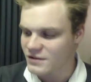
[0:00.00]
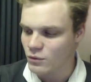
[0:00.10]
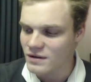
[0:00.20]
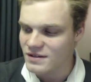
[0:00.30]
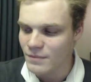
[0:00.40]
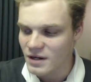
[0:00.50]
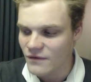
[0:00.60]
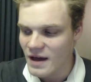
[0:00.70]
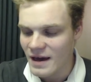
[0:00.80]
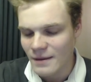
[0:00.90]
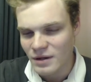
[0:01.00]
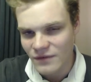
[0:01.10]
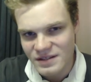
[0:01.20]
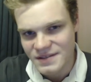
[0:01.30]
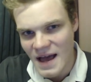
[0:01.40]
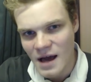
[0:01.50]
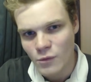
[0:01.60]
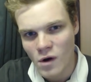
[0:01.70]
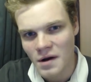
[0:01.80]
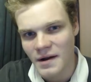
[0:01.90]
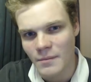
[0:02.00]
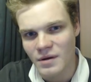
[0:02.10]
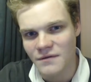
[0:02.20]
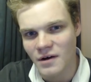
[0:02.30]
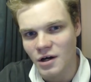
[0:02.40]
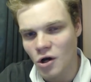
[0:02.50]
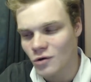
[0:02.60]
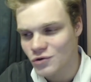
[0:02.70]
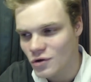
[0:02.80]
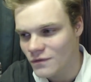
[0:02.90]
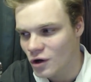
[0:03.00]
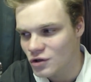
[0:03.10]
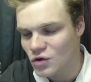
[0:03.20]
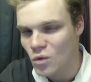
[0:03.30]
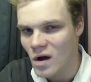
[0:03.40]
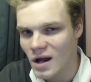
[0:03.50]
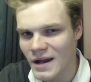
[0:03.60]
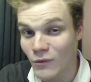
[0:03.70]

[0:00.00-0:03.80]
one's a bit of a sad one, a bit of a controversial one,